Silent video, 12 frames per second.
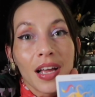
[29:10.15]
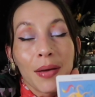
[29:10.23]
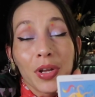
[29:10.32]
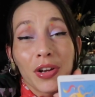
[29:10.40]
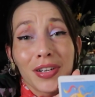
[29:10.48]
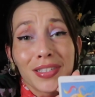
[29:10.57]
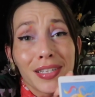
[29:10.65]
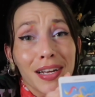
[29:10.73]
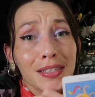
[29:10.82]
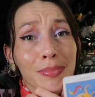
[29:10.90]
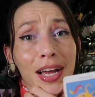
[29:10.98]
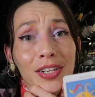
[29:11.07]
I'm hearing
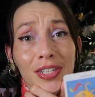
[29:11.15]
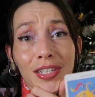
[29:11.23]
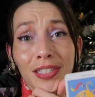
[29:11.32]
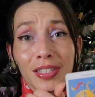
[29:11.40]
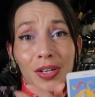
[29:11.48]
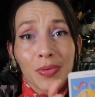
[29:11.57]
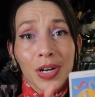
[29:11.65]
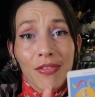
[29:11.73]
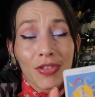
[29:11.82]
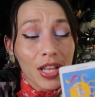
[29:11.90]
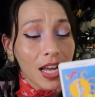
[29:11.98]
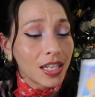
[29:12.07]
sex magic, so
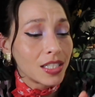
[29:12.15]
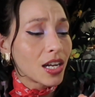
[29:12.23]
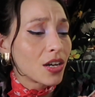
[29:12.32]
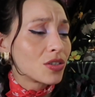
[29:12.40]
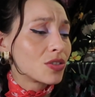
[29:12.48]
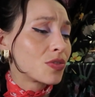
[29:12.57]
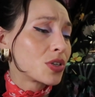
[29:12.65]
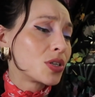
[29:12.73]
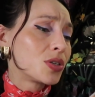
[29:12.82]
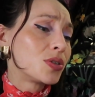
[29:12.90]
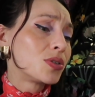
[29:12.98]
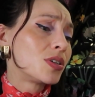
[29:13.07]
whatever that entails for
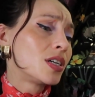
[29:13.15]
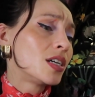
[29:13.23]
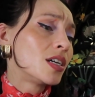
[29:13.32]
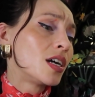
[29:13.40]
you.